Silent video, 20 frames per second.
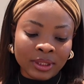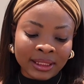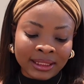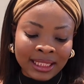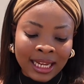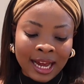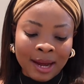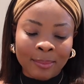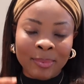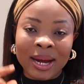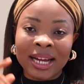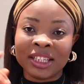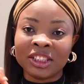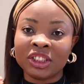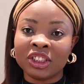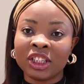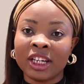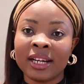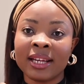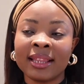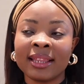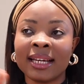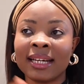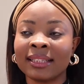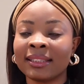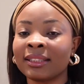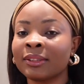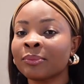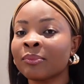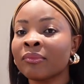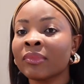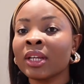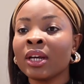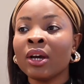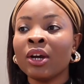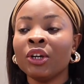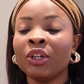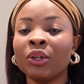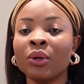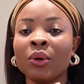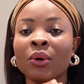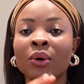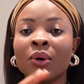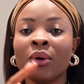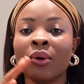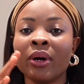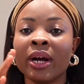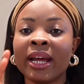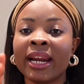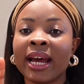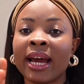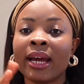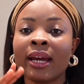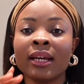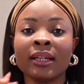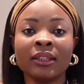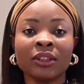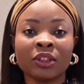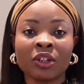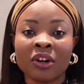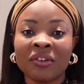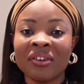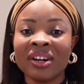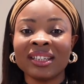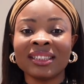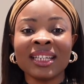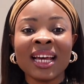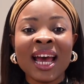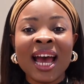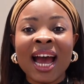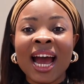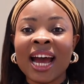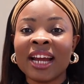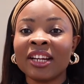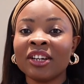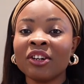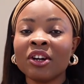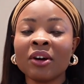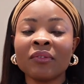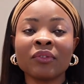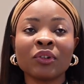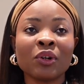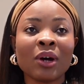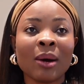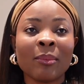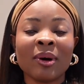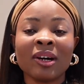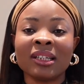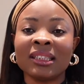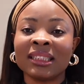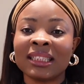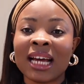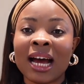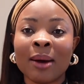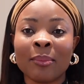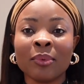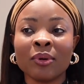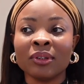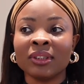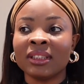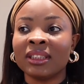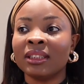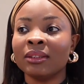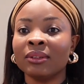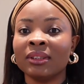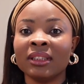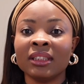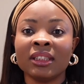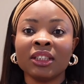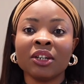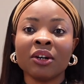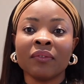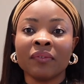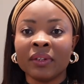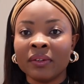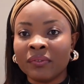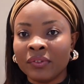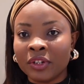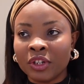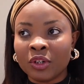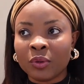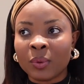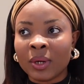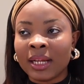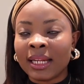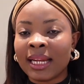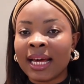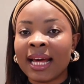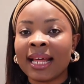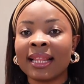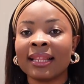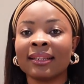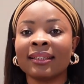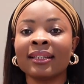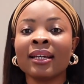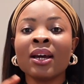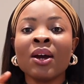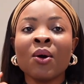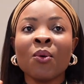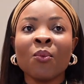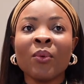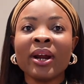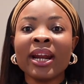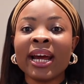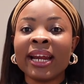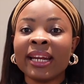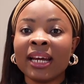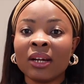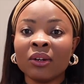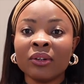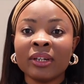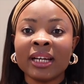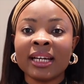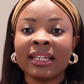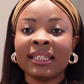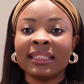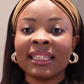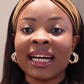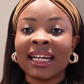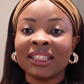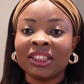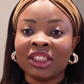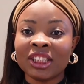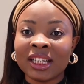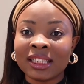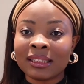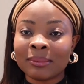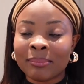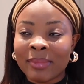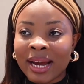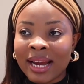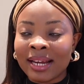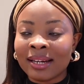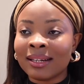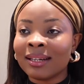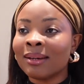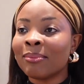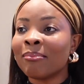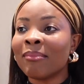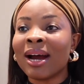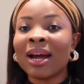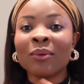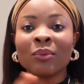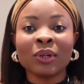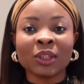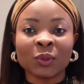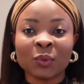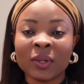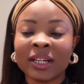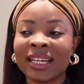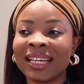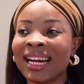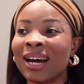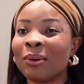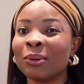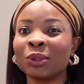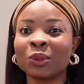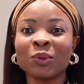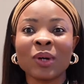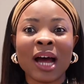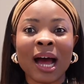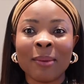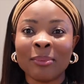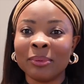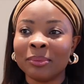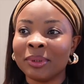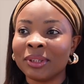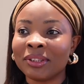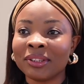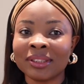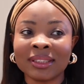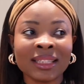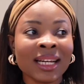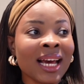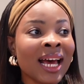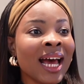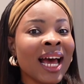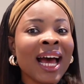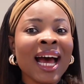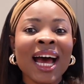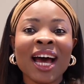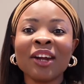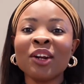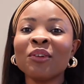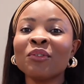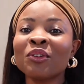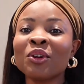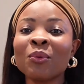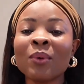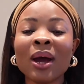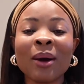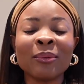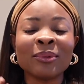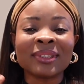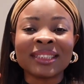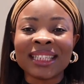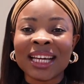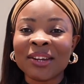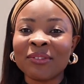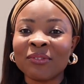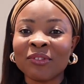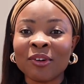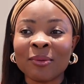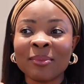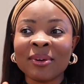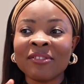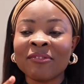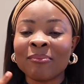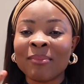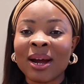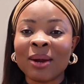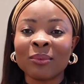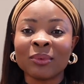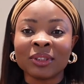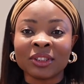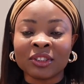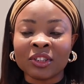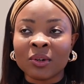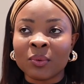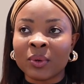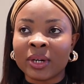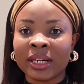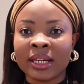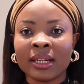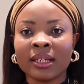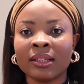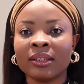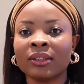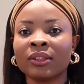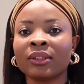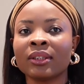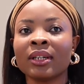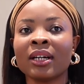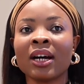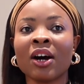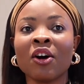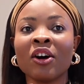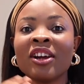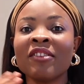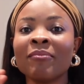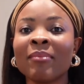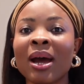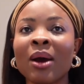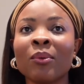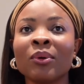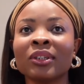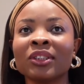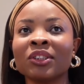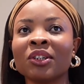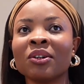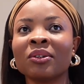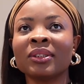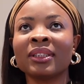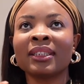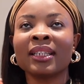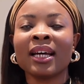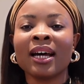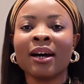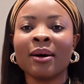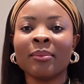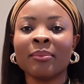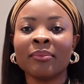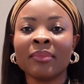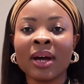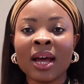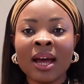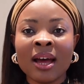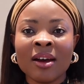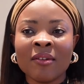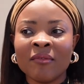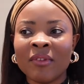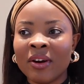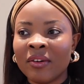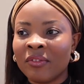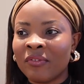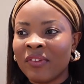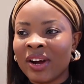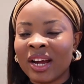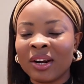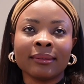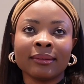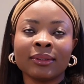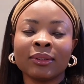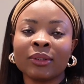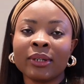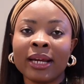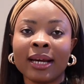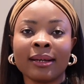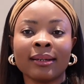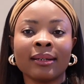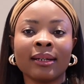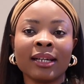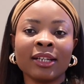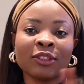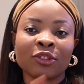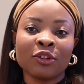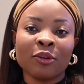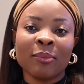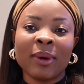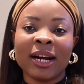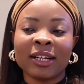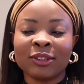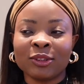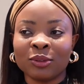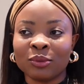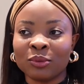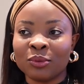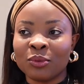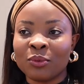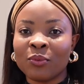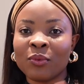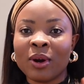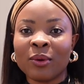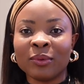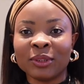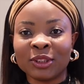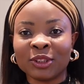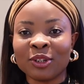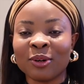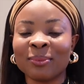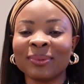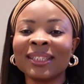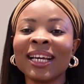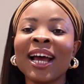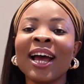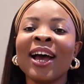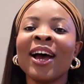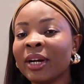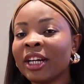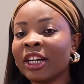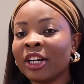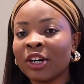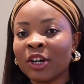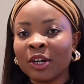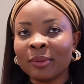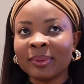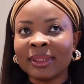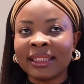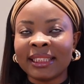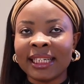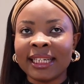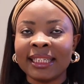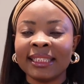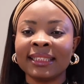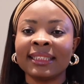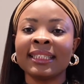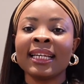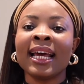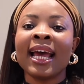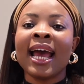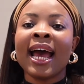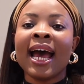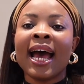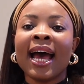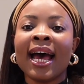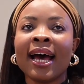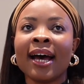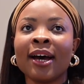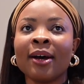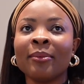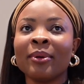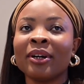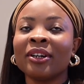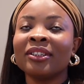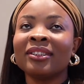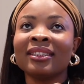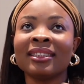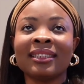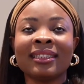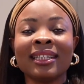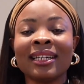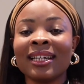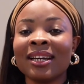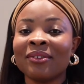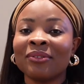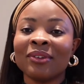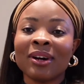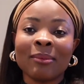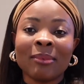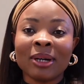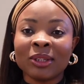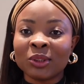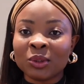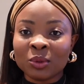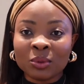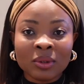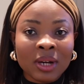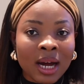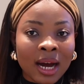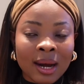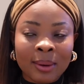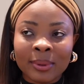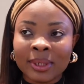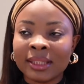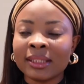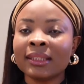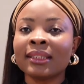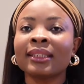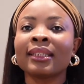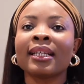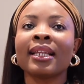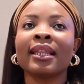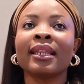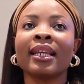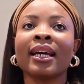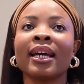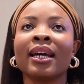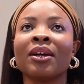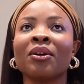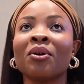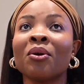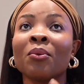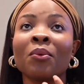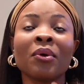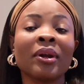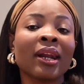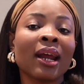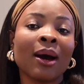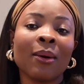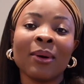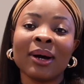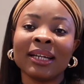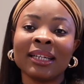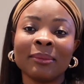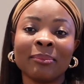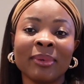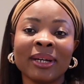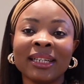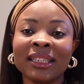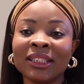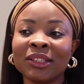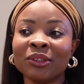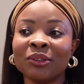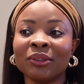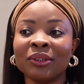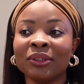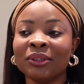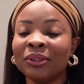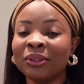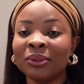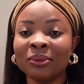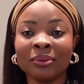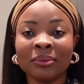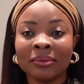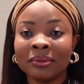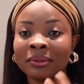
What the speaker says: this app and check that your NIN is correct. I did not even know about this app until the day of the renewal, and when I downloaded it and checked mine was working. I was so happy, because I don't even know where I would start from if mine was not working or if mine was not verified. So yeah, let's go back to where we stopped. When you're upstairs, you're going to stay there for about 2 hours, then or 1 hour, depending on, you know,